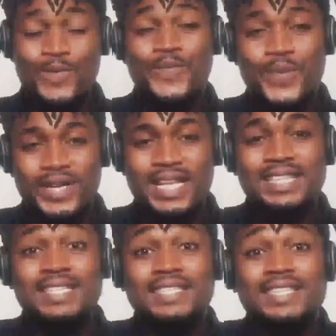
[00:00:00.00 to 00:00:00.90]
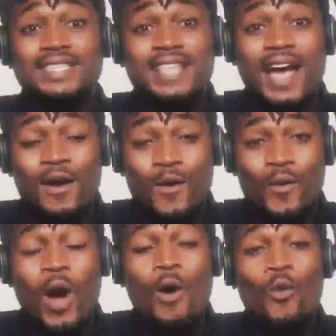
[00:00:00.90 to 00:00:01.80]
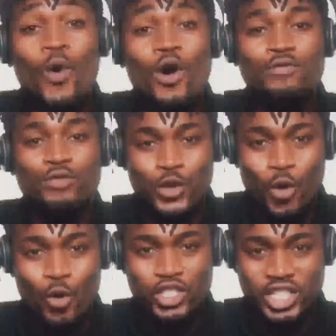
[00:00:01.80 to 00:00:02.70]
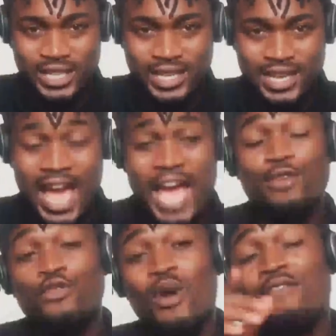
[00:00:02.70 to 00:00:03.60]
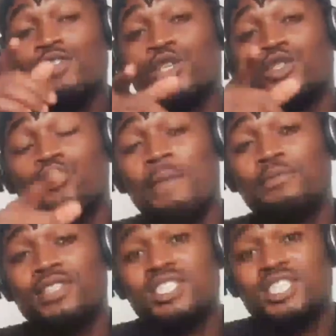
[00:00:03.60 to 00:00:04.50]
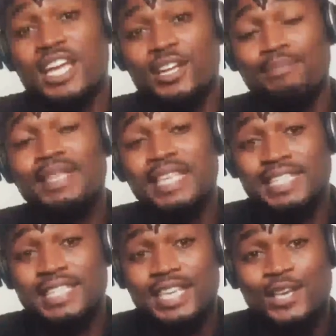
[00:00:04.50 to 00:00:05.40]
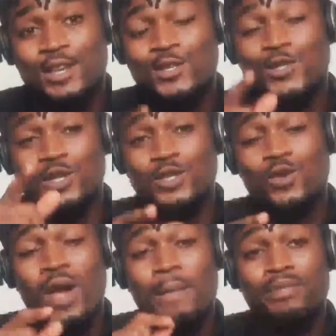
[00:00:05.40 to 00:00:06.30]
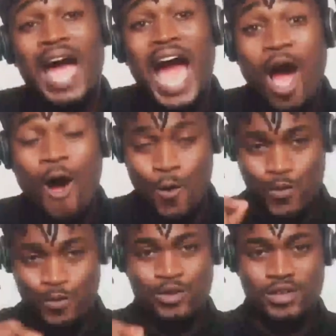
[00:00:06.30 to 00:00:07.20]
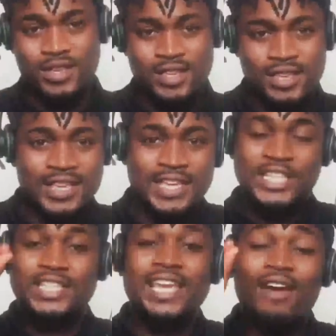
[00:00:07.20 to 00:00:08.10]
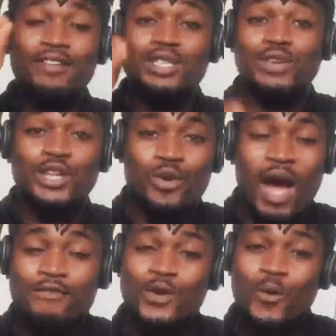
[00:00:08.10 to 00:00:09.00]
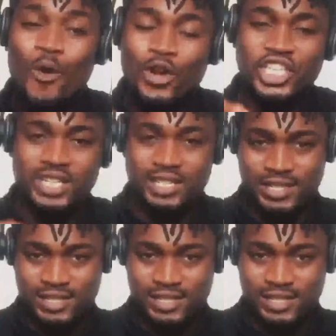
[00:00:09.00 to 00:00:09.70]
Brothers and sisters, one word for the O G. And if you haven't subscribed to this channel, please subscribe now. Share this video after watching,